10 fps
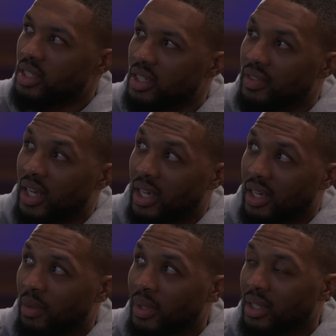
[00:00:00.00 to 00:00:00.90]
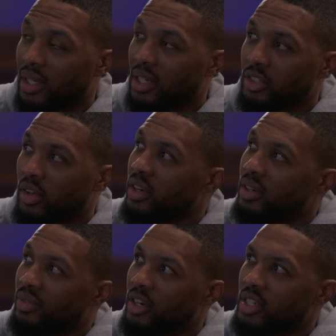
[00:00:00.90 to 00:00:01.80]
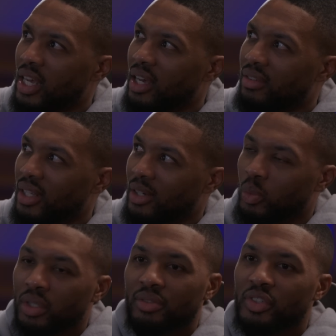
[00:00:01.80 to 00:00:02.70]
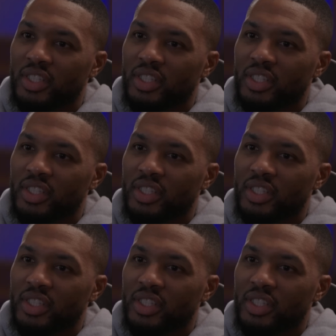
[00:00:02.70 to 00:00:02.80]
is even that game, I think I started the first half like 1 for